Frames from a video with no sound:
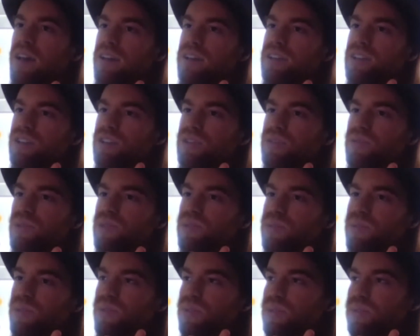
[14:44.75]
it's
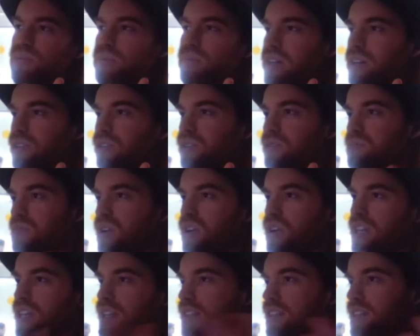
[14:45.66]
useful to model
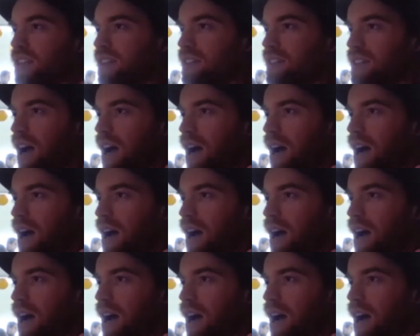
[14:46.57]
markets as